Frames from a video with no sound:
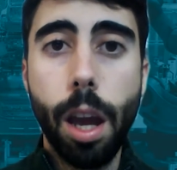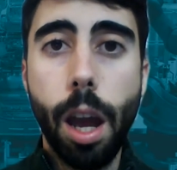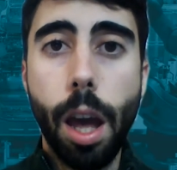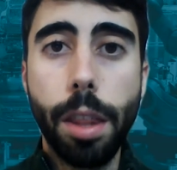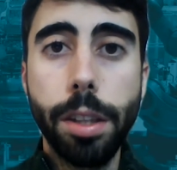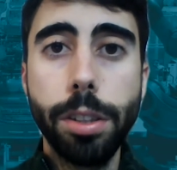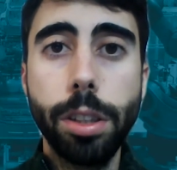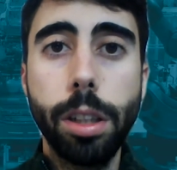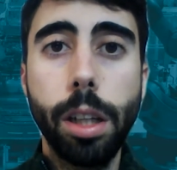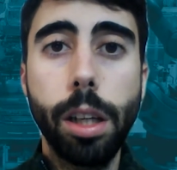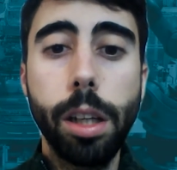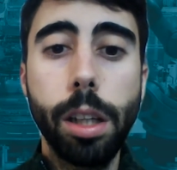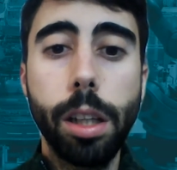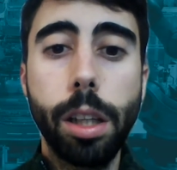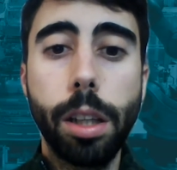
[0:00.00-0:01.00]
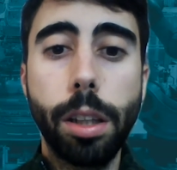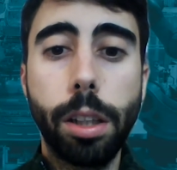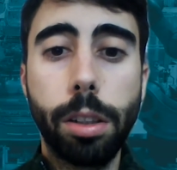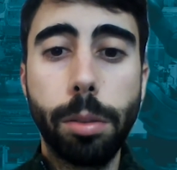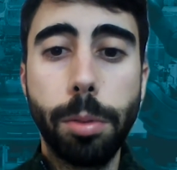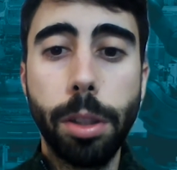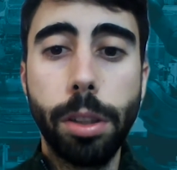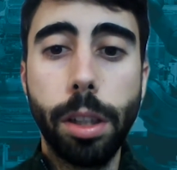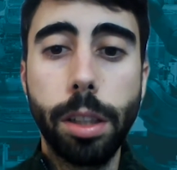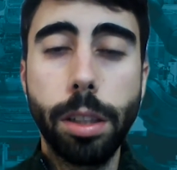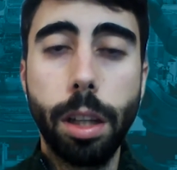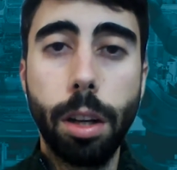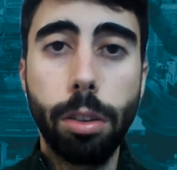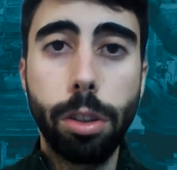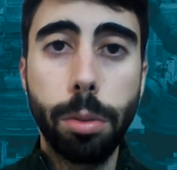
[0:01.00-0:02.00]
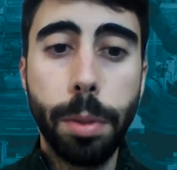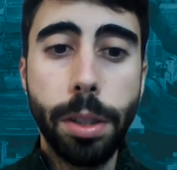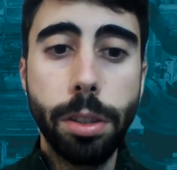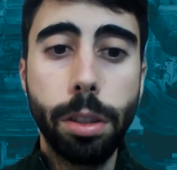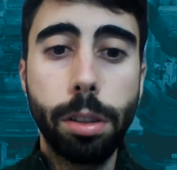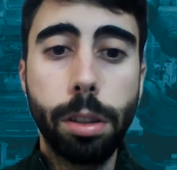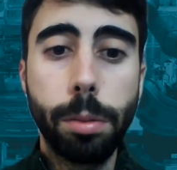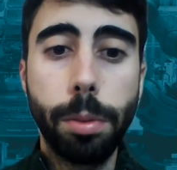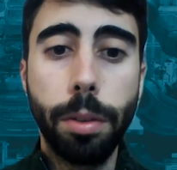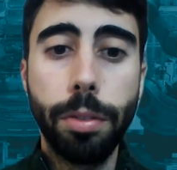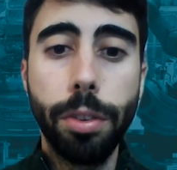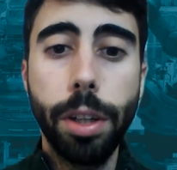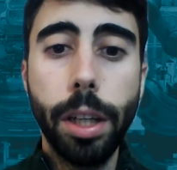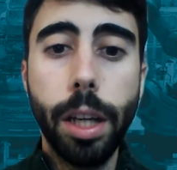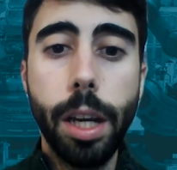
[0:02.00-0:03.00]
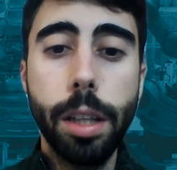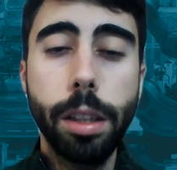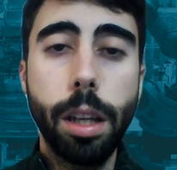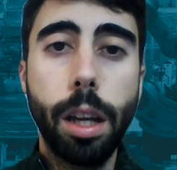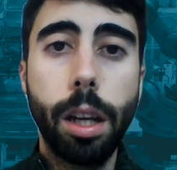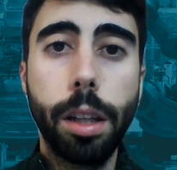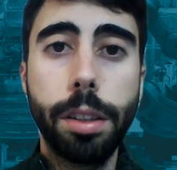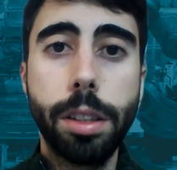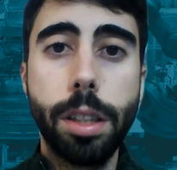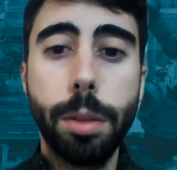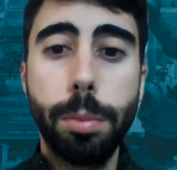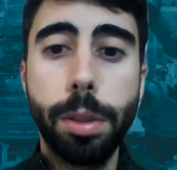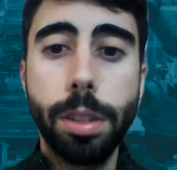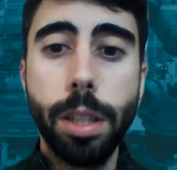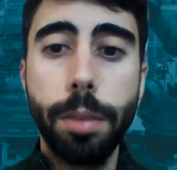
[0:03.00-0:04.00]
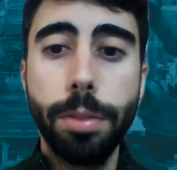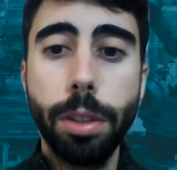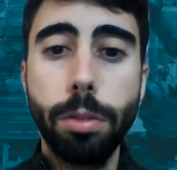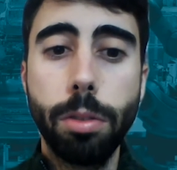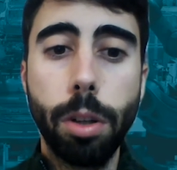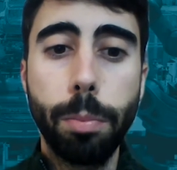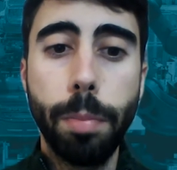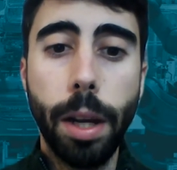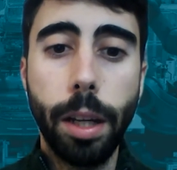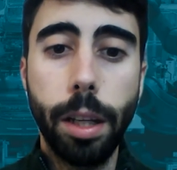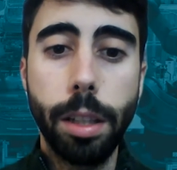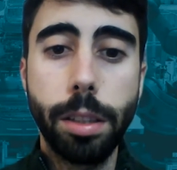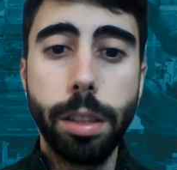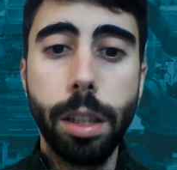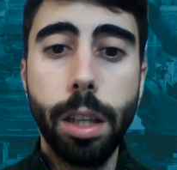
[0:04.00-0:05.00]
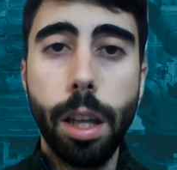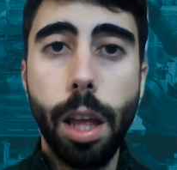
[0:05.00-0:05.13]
Additionally, the Robotics and Automation Group of Eurecat leads the Perception Work Package